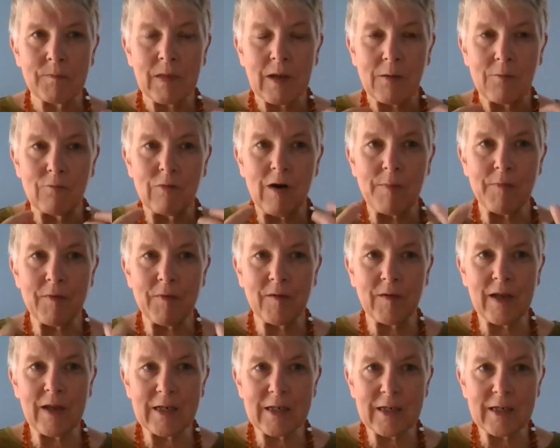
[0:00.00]

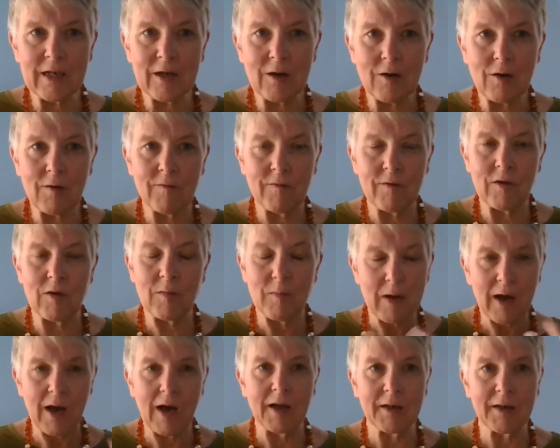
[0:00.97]
representing our view,
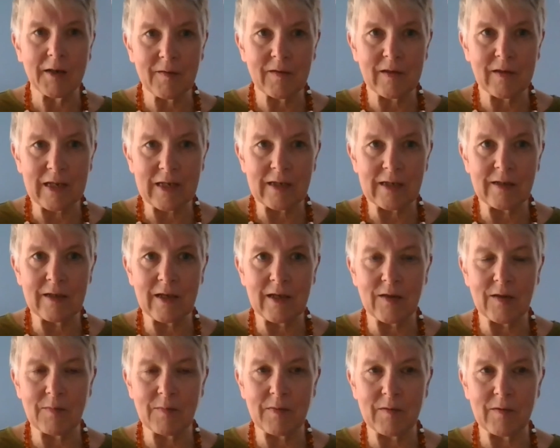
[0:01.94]
but understanding the
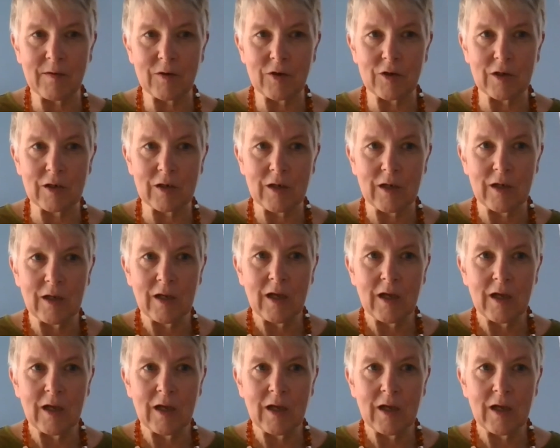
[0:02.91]
other position.